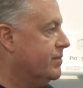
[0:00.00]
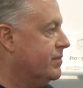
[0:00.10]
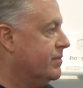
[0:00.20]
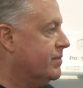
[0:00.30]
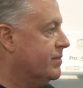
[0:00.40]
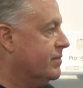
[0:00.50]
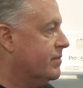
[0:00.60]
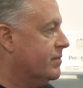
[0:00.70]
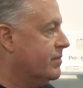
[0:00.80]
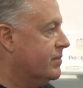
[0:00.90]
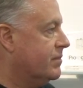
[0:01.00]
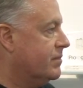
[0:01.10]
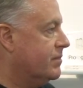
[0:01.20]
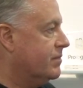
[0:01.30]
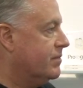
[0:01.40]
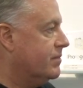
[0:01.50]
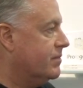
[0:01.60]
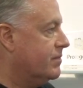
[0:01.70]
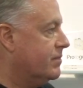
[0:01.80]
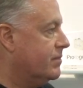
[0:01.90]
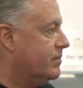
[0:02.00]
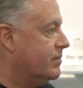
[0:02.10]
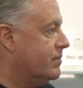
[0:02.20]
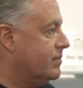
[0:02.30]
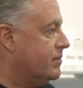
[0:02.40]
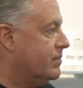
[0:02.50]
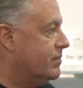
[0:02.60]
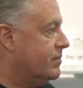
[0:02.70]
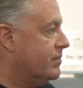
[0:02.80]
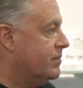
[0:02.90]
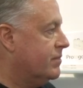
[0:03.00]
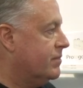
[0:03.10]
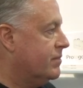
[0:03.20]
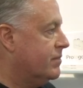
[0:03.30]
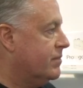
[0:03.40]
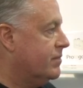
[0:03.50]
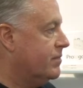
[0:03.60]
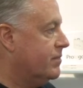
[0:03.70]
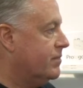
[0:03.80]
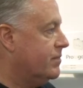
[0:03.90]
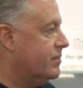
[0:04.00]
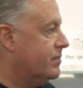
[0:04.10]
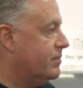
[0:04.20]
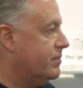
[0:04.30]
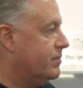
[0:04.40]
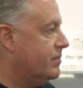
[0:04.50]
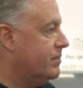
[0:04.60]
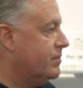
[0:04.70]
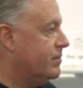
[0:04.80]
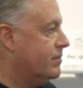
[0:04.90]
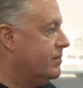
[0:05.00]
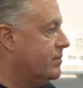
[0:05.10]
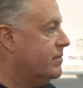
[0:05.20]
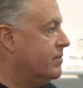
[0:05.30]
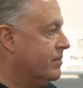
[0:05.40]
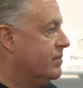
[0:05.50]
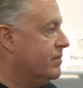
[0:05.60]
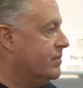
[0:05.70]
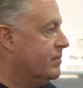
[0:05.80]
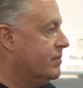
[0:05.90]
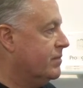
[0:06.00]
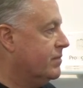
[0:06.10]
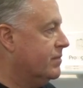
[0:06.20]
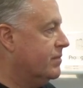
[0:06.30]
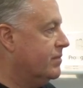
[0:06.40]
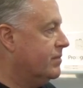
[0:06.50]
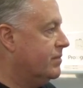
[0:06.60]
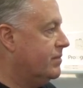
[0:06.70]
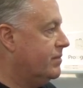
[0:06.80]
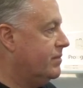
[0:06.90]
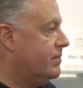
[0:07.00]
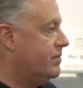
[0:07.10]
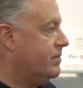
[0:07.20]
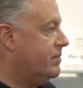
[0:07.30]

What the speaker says: This person isn't speaking.